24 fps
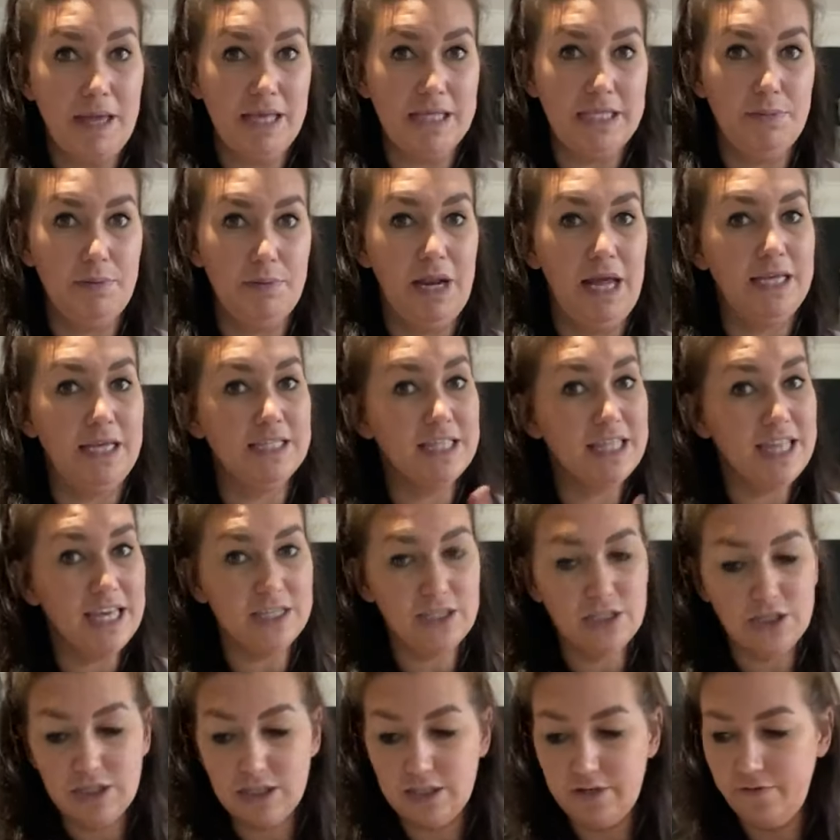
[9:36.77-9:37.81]
messy play? So
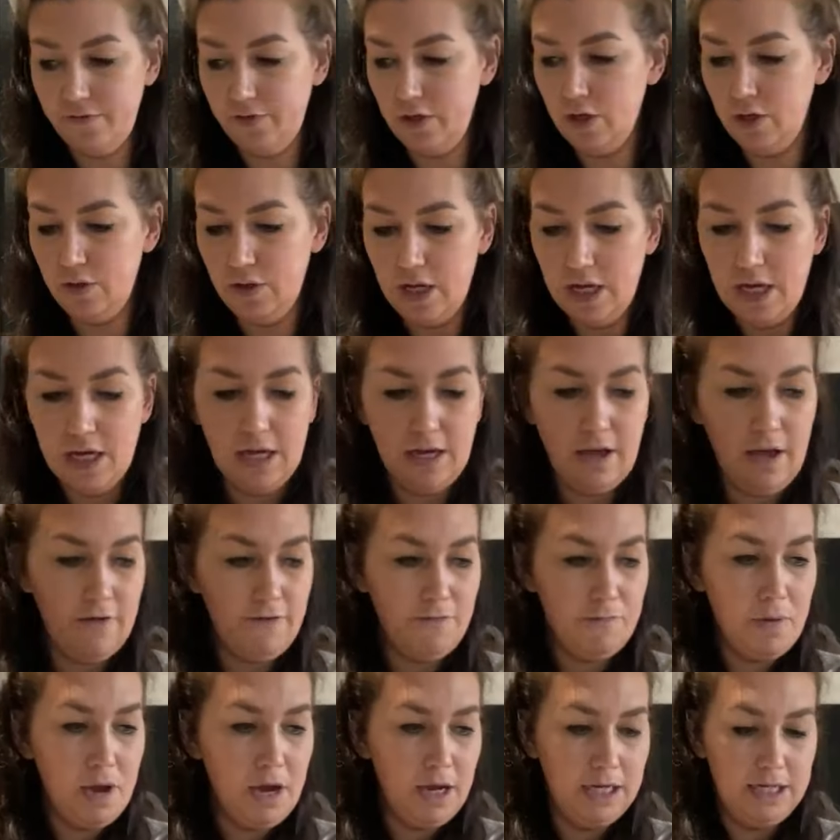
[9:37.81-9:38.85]
that's just a few
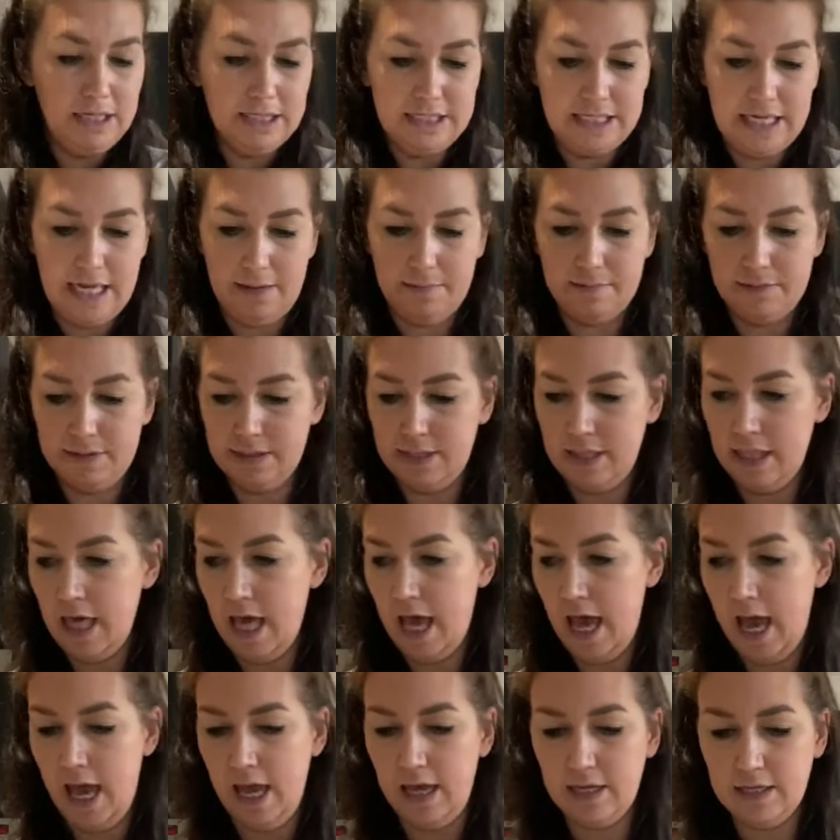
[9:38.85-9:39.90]
of my tips
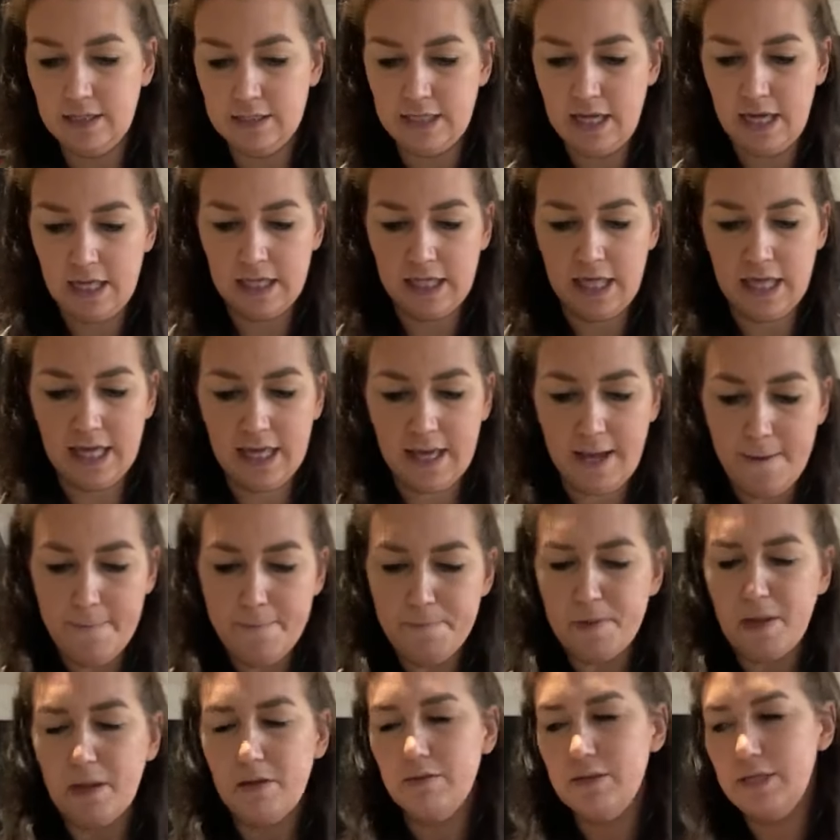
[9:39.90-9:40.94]
there, because I think
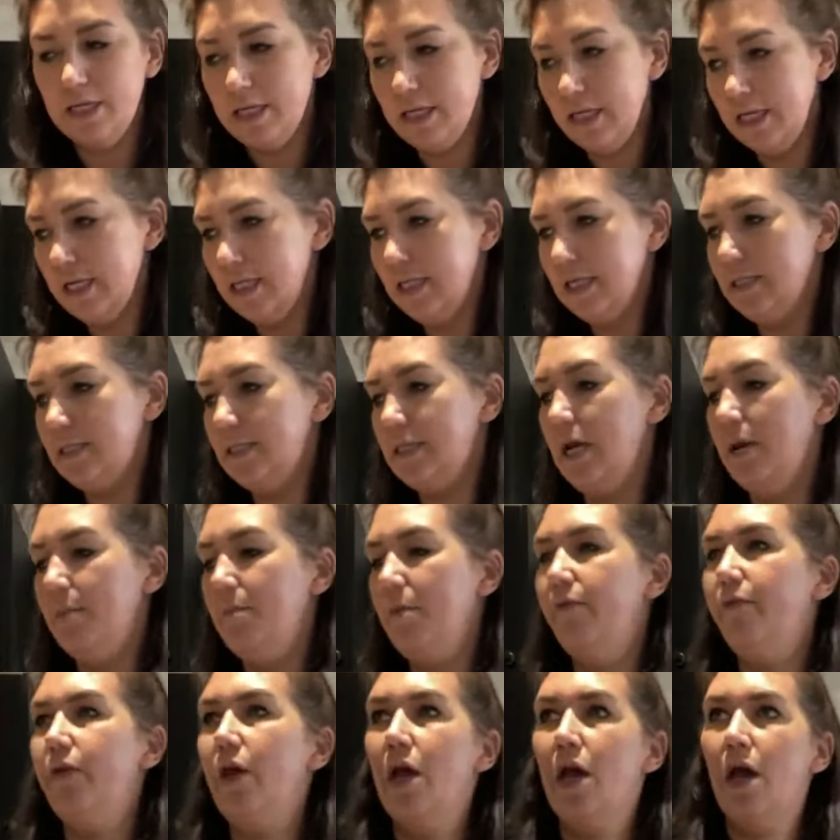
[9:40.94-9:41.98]
particularly this
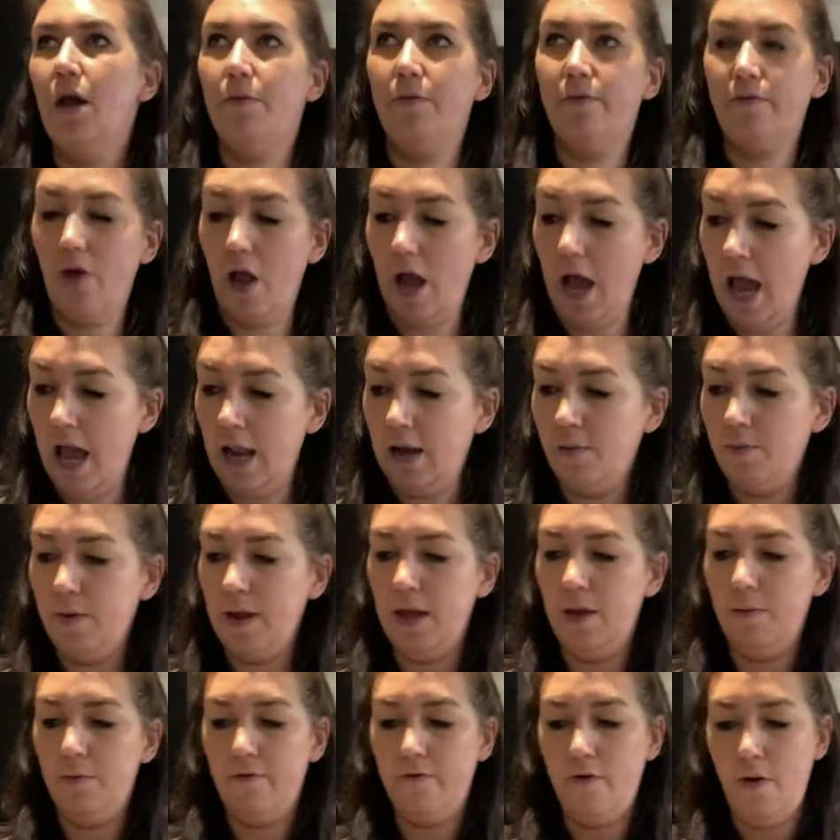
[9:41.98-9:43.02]
time of year. We've got
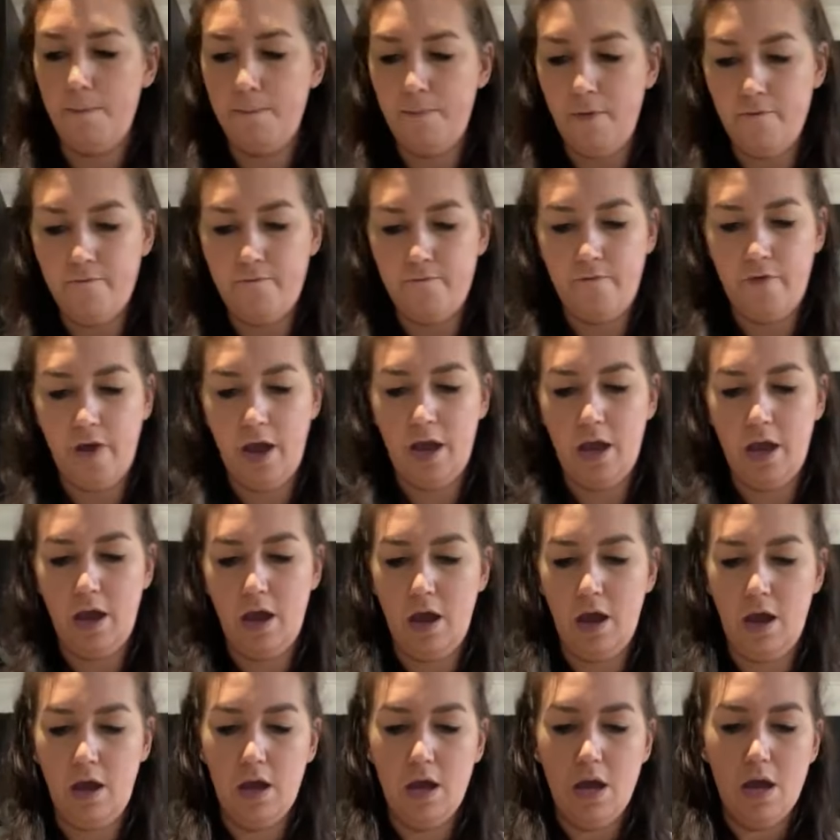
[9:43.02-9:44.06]
Halloween, we've got
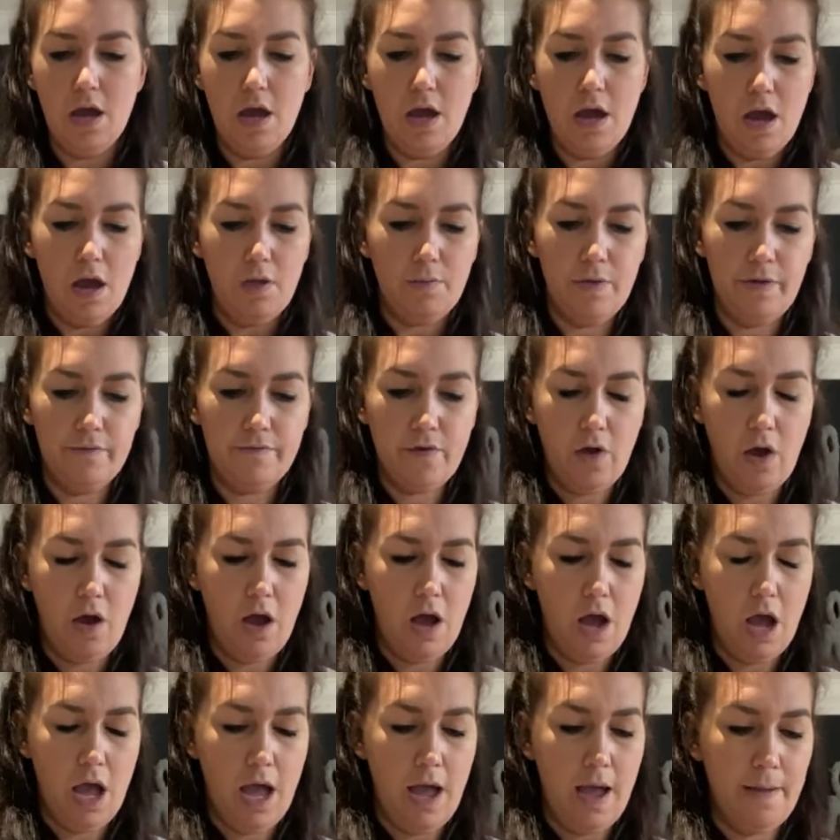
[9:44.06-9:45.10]
bonfire, we've
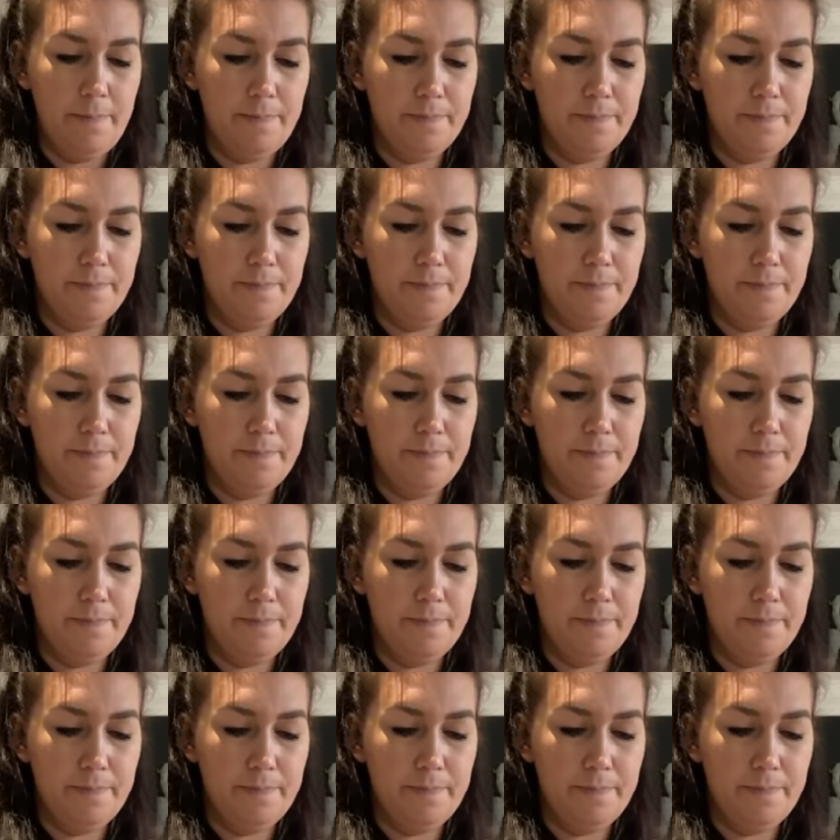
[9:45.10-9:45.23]
got